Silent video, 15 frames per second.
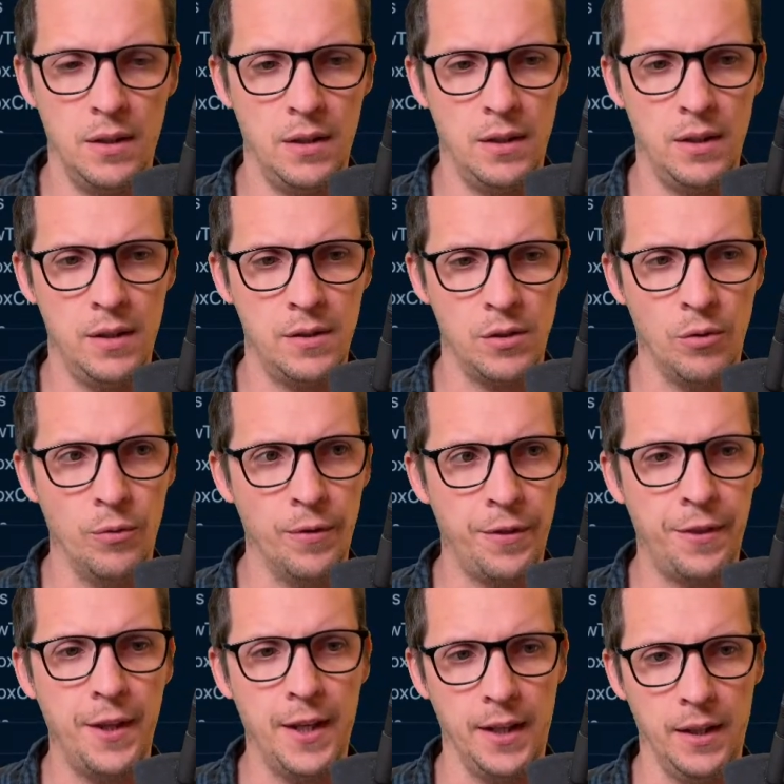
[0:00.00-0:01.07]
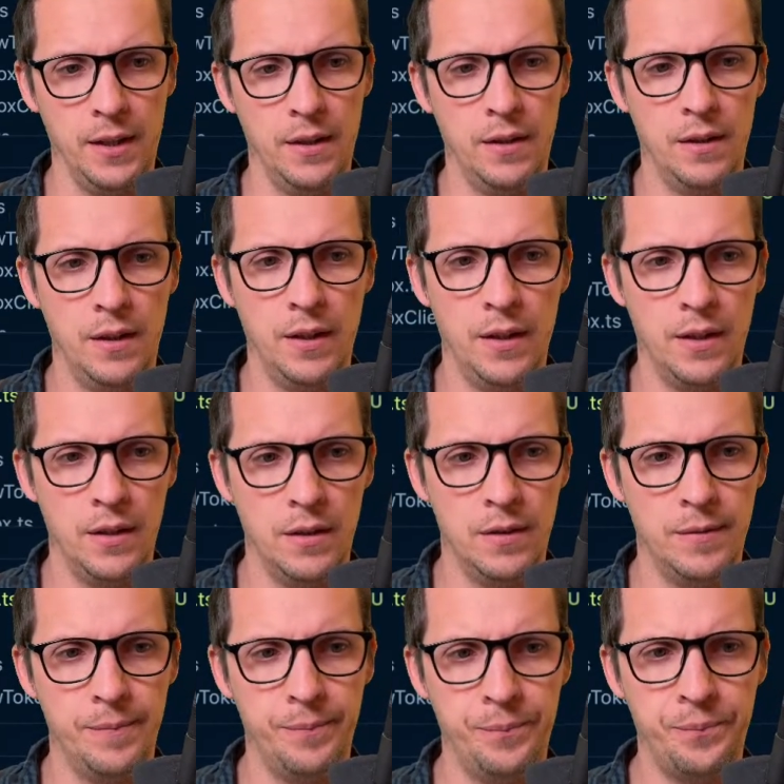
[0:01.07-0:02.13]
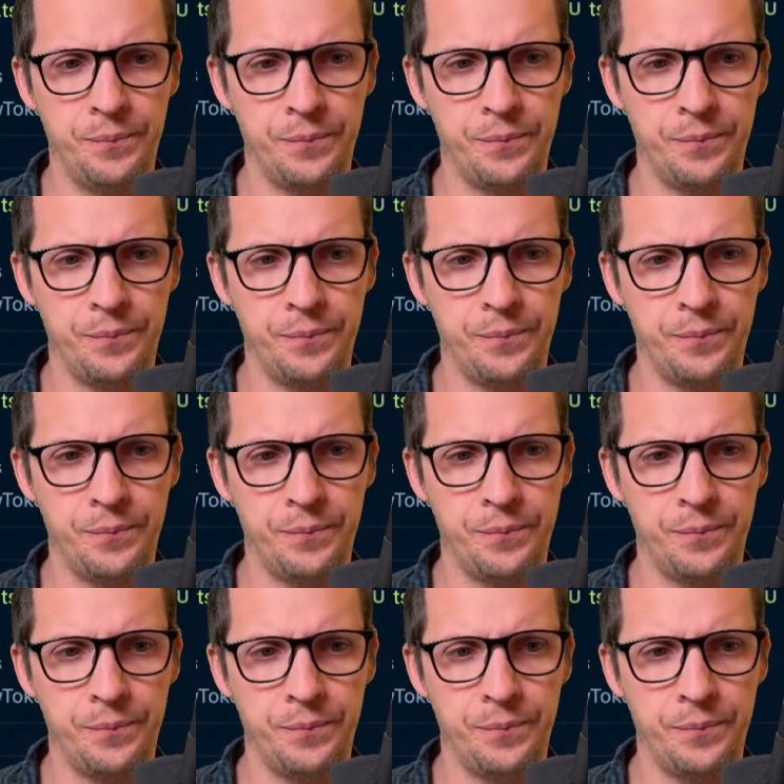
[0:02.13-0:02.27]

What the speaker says: its own thing. Like